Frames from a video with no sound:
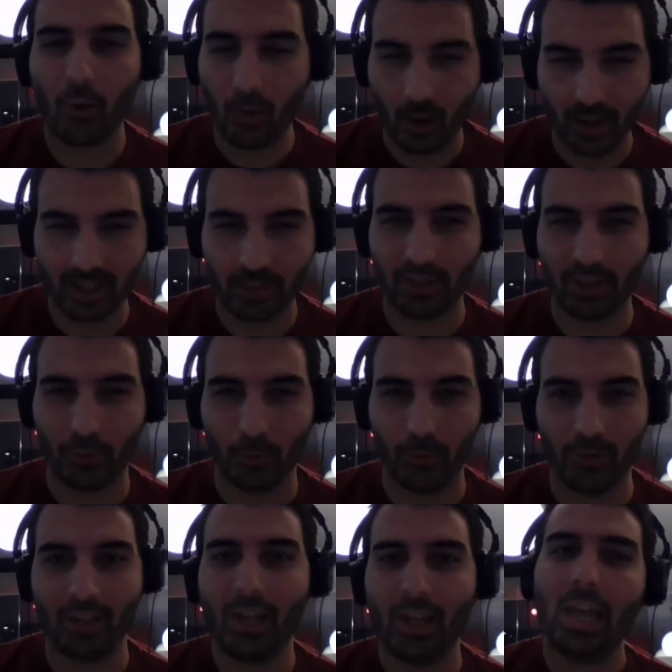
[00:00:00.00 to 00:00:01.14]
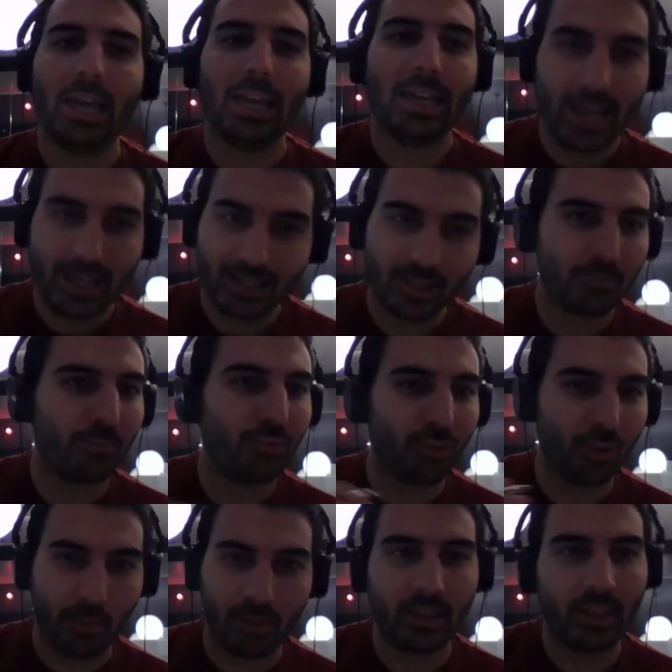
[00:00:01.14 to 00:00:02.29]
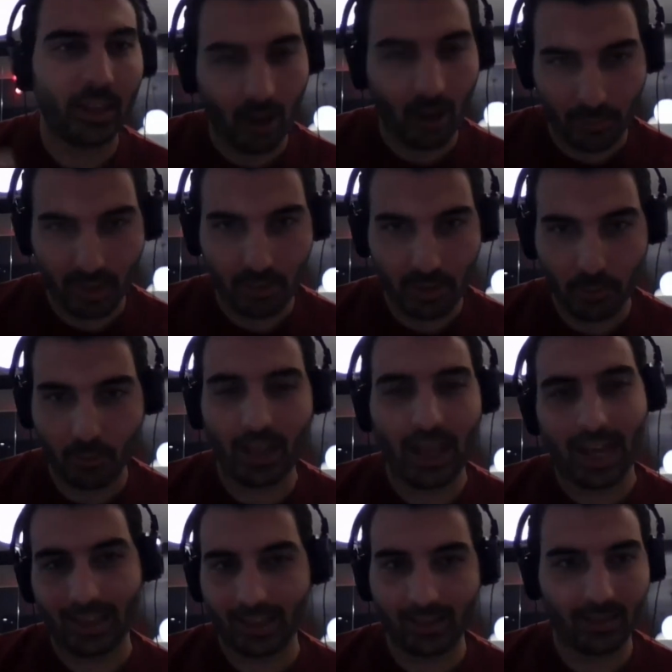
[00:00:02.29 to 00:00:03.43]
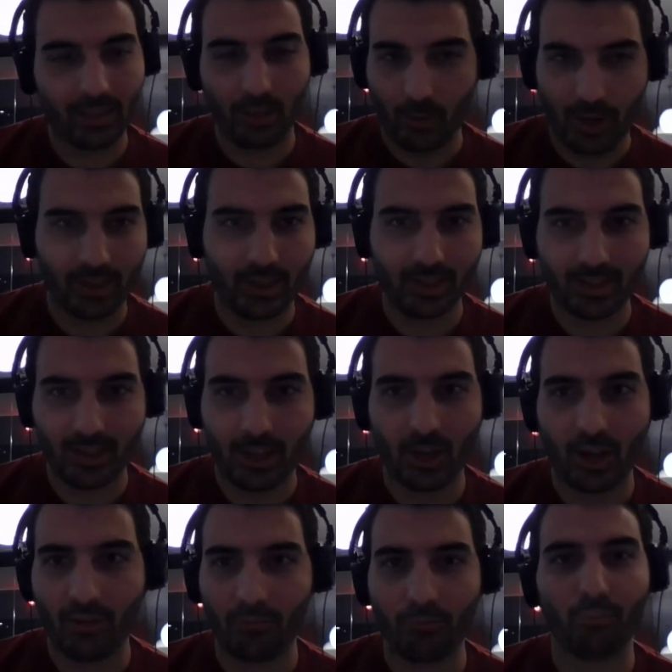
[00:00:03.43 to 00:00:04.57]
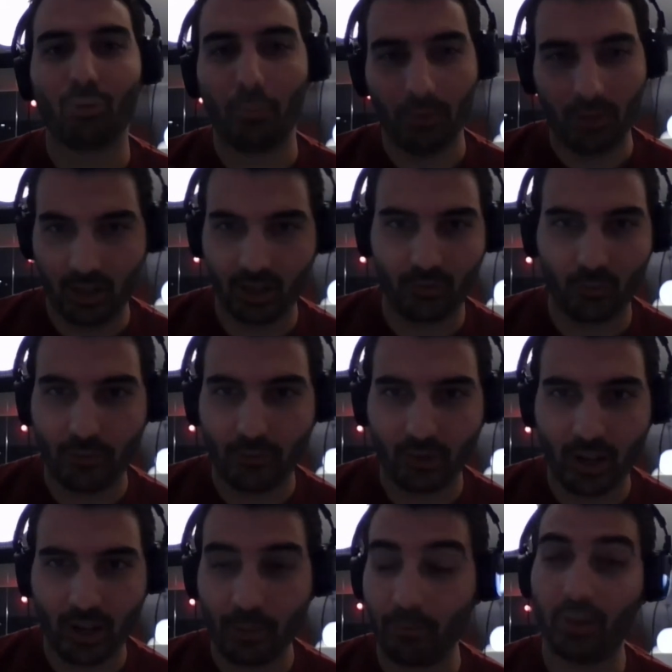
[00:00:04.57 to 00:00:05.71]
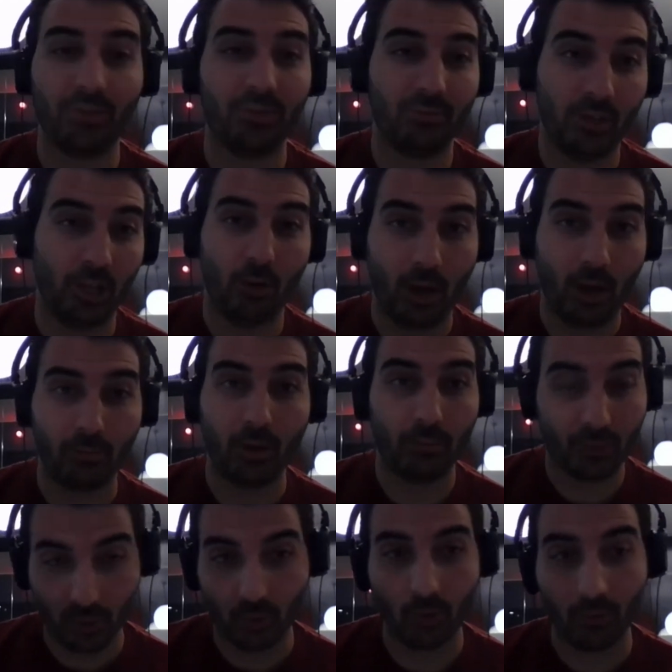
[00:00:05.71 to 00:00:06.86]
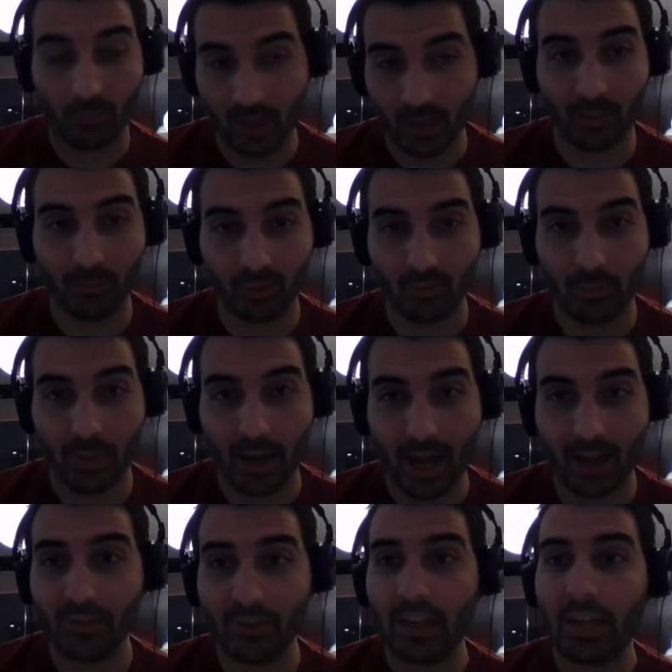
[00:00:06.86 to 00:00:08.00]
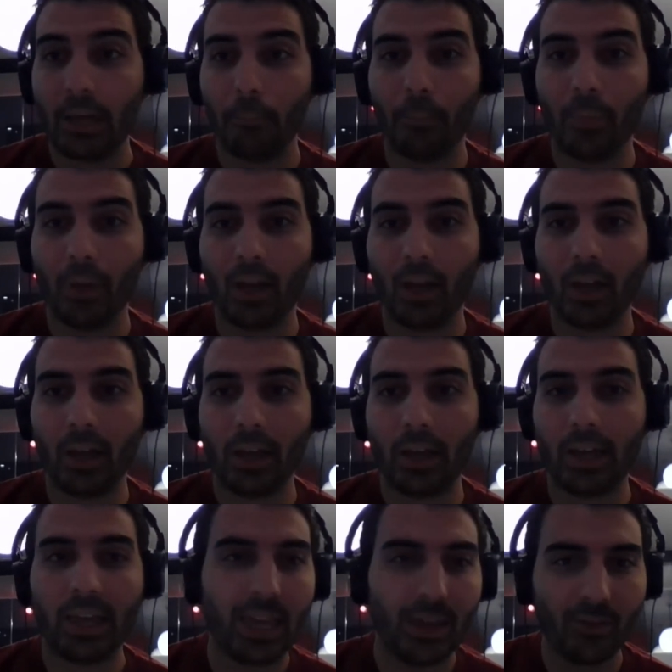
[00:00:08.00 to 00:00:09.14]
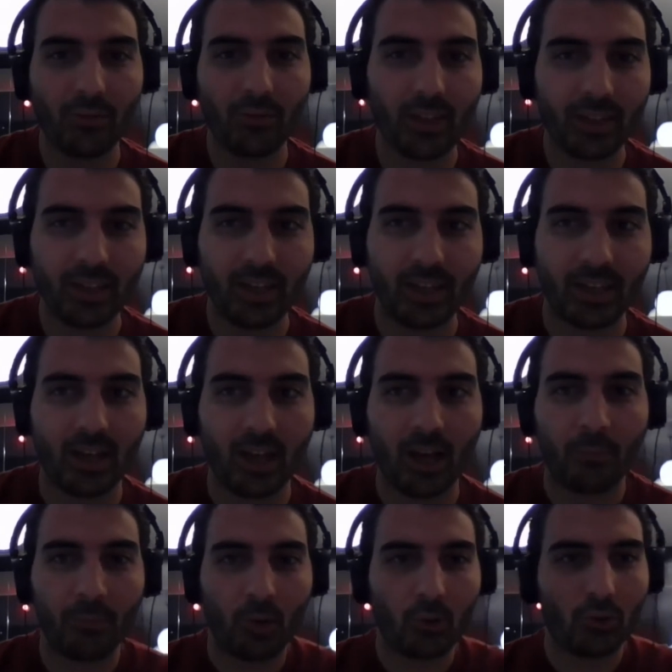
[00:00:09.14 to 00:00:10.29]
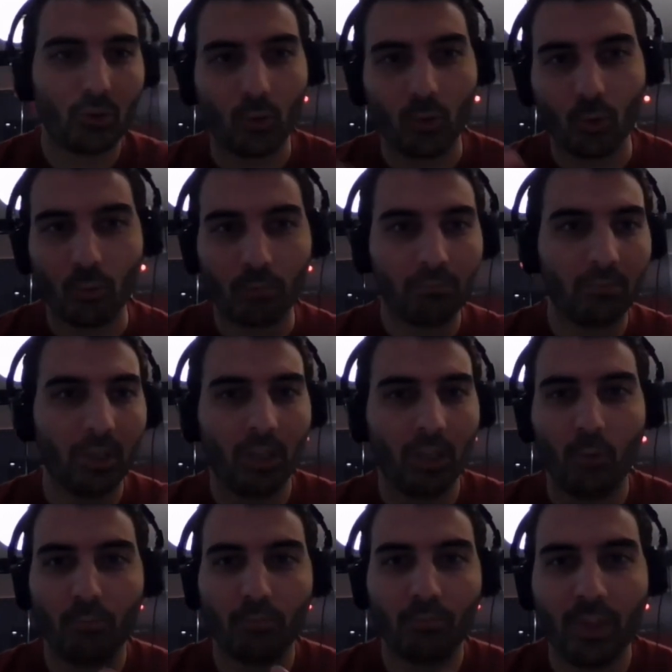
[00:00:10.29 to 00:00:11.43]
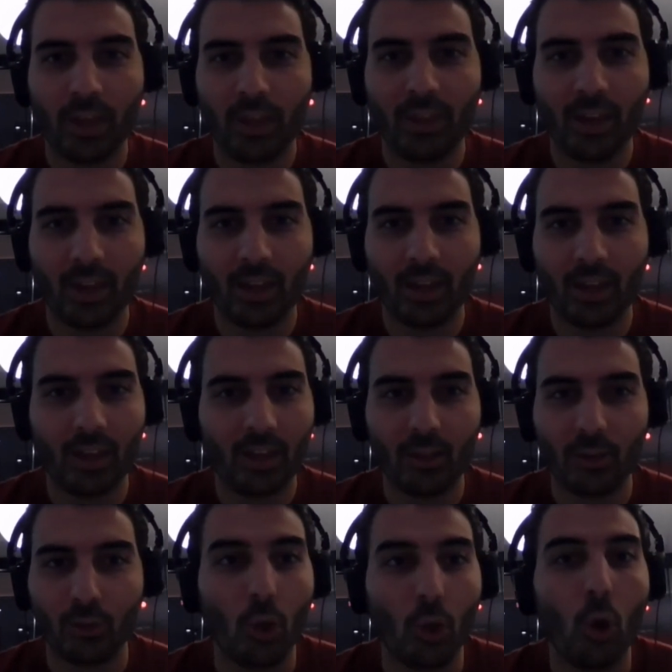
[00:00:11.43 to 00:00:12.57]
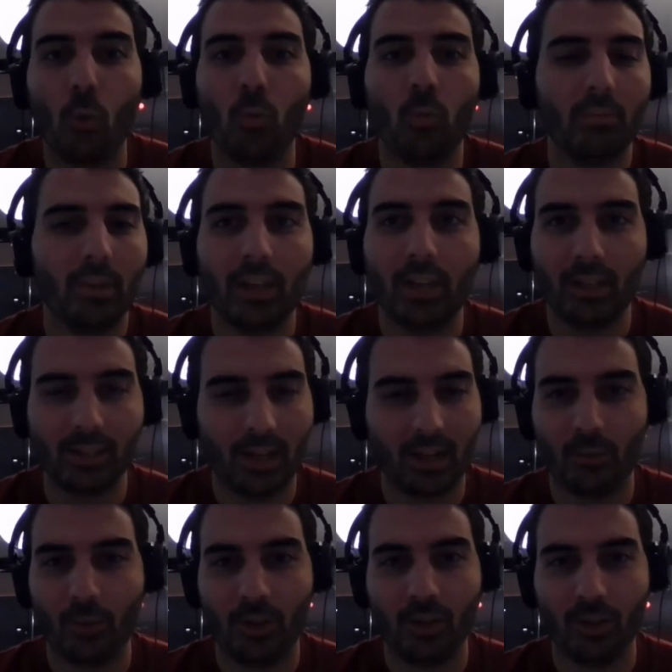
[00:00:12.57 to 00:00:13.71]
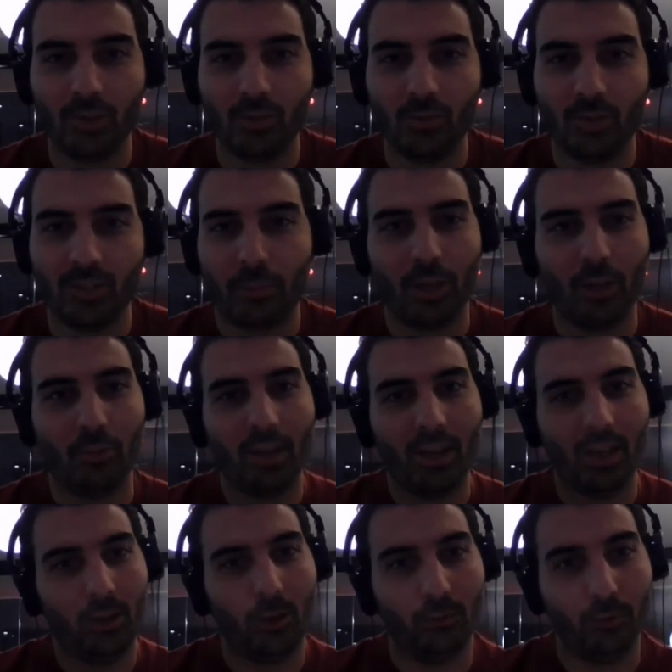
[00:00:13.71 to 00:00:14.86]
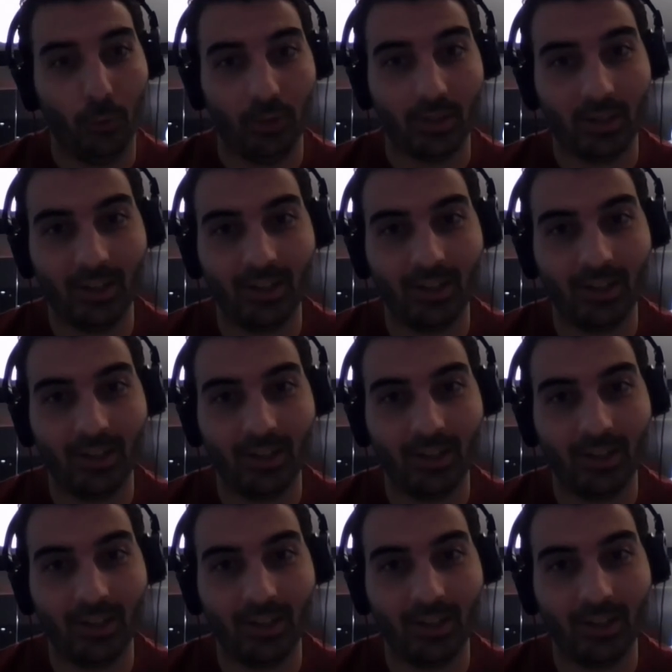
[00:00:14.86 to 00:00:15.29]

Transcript: quite a bit of noise. Yes, probably not many people at you know at this stage have probably heard of Wayflyer, but you know I'm I'm sure a number of them have. But even if they did, I'm not sure you know they they know exactly what you guys do, except that you're making a lot of noise